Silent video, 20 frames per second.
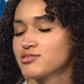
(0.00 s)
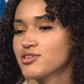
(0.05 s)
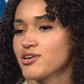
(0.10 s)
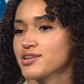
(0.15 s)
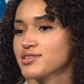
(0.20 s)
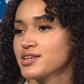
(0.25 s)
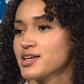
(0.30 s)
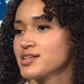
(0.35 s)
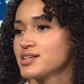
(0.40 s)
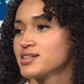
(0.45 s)
you
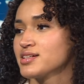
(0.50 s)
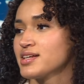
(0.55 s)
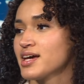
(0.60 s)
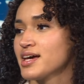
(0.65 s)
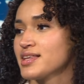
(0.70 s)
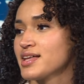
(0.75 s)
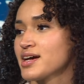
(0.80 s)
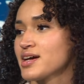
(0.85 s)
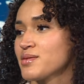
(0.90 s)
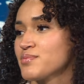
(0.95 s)
know, at the end of the
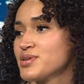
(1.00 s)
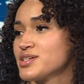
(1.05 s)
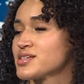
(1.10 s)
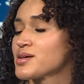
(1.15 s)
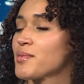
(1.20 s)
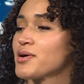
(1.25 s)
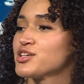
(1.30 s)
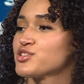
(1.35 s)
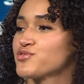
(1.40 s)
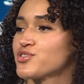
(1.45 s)
day, that can be
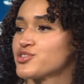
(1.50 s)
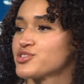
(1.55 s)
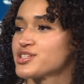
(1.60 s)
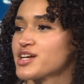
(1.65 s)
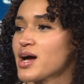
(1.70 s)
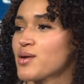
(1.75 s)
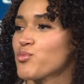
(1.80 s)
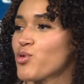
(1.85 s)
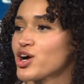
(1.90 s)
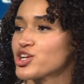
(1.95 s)
somebody's first
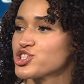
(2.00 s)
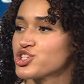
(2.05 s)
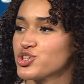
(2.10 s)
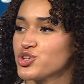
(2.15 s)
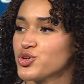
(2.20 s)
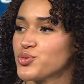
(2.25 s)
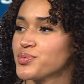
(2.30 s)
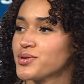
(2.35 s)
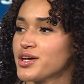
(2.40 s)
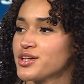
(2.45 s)
time
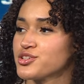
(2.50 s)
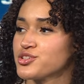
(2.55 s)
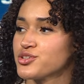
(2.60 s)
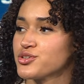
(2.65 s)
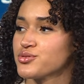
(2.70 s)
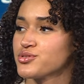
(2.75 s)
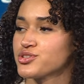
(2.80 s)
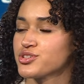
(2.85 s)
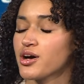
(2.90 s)
watching you play too.